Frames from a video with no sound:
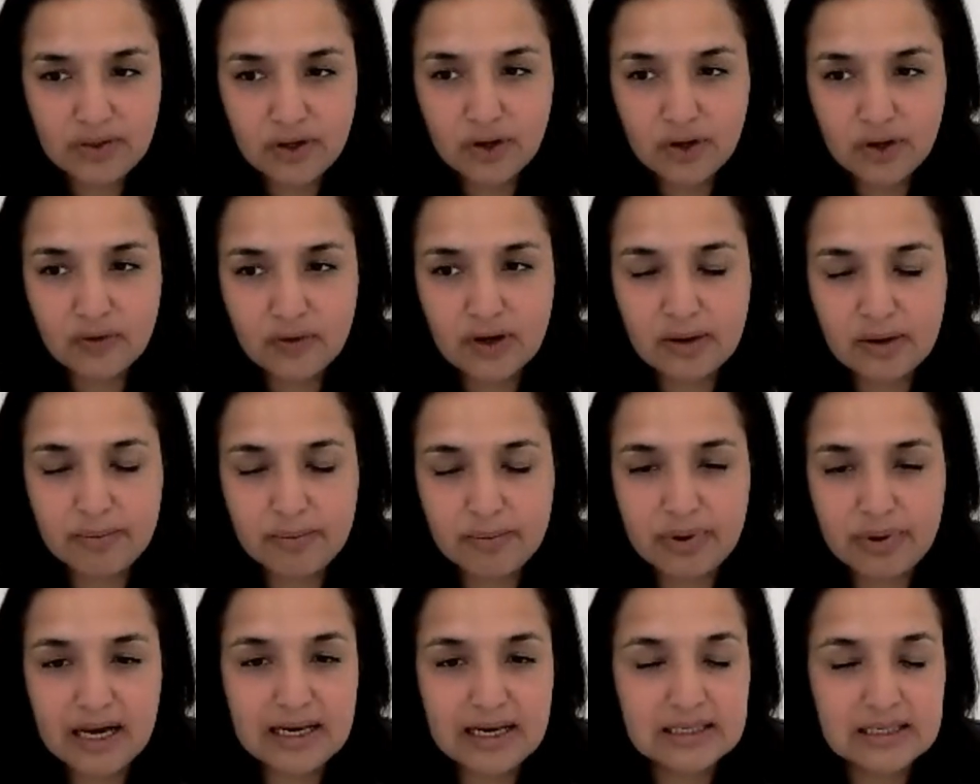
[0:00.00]

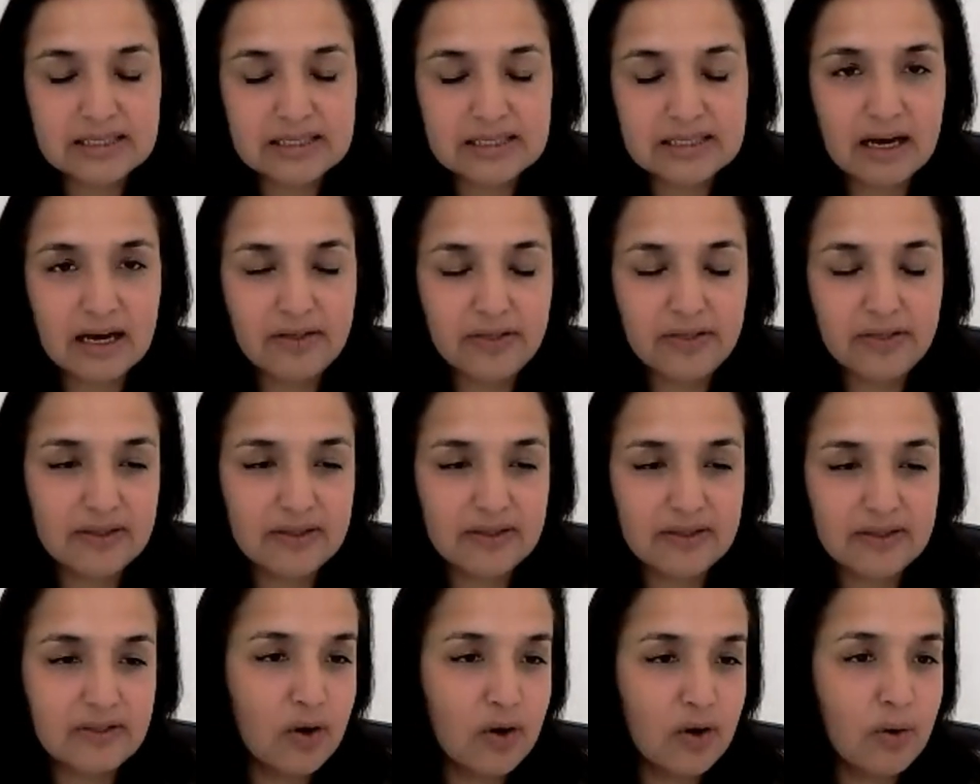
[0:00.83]
relationship with
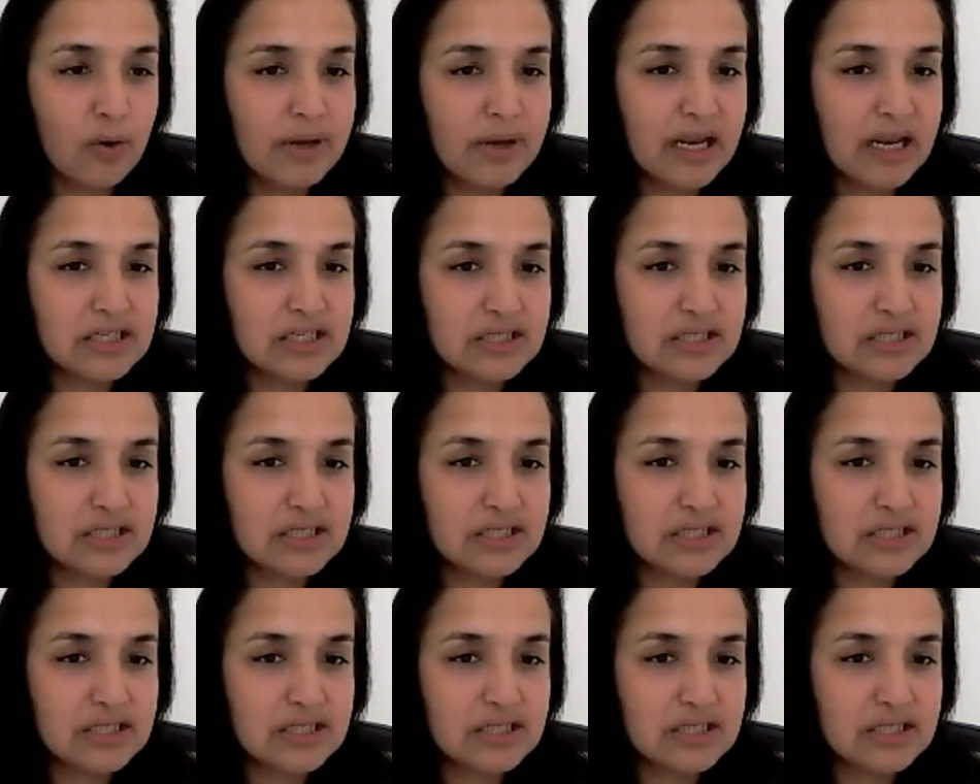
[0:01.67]
Europe.